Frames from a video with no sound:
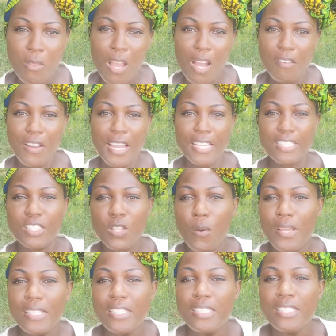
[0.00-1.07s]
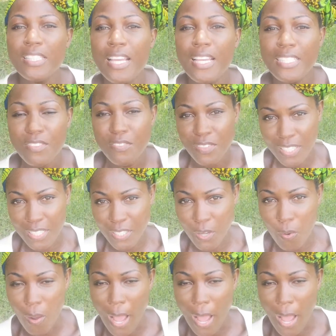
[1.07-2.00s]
All right, so in today's video,